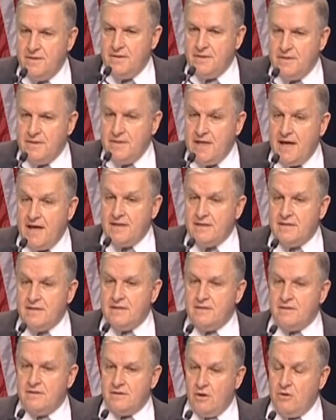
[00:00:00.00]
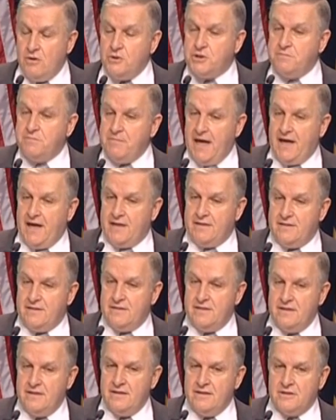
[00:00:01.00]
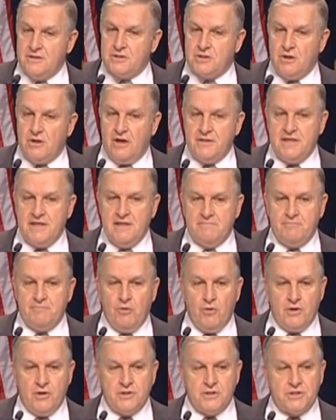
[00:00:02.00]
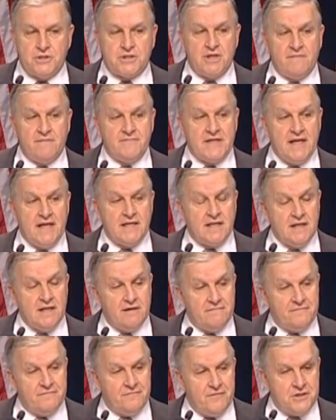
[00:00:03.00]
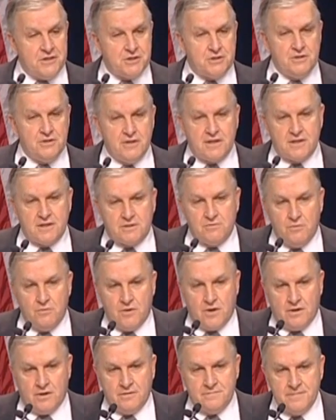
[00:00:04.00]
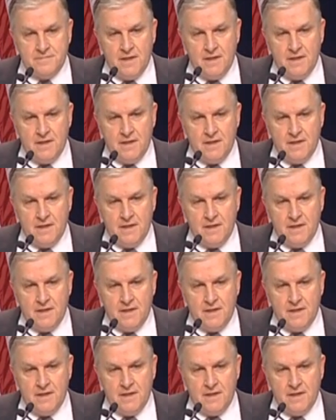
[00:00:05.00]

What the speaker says: Yet, those men saw the importance of taking a fresh look at the world.